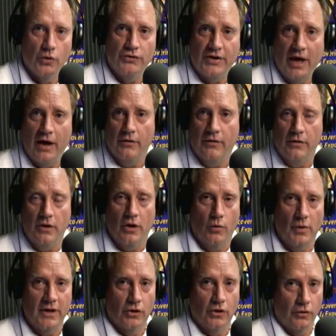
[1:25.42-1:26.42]
though, is that
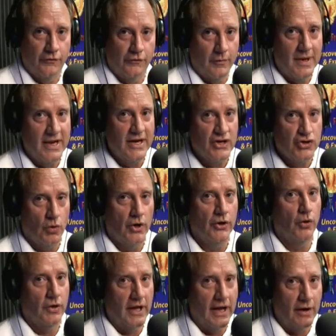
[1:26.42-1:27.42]
we learn from each
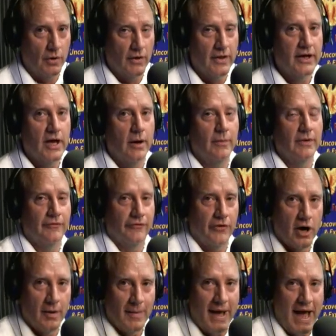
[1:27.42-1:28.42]
one. Okay, where are they coming
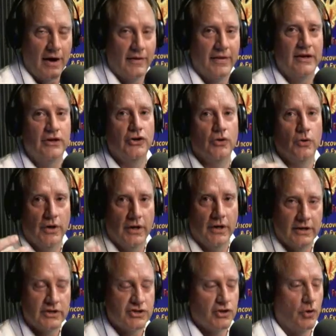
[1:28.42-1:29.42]
from? How are they
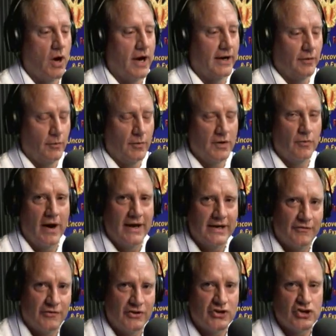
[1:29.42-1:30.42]
doing it, and so on. And we
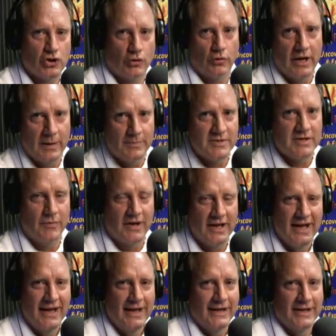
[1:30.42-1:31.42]
write different scripts, and
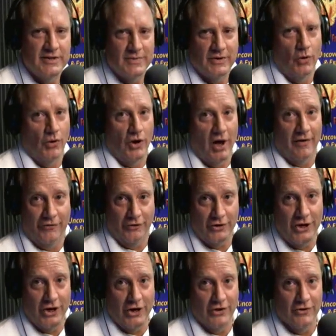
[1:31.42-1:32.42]
this has been going on
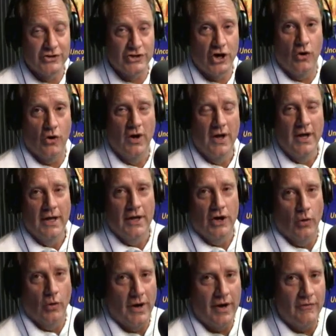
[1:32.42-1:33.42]
for years. So
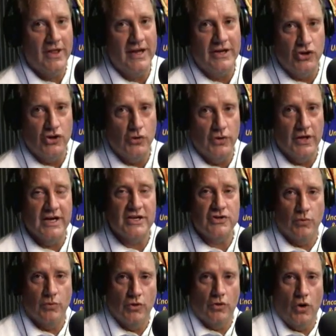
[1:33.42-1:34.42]
whenever they do
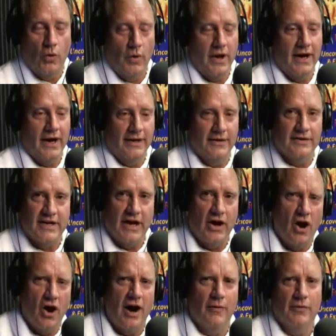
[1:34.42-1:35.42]
this, we'll go in and
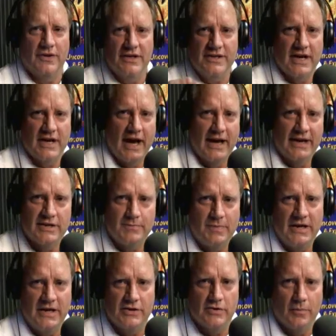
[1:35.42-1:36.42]
say, all right, well, these
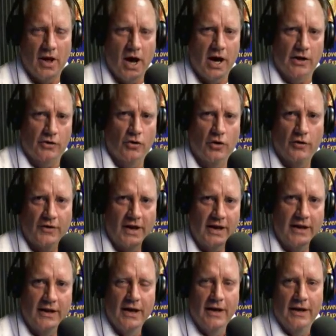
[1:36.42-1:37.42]
ISPs are blocked, or if
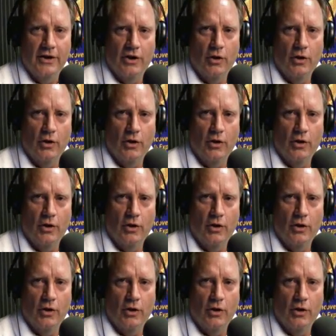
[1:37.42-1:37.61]
they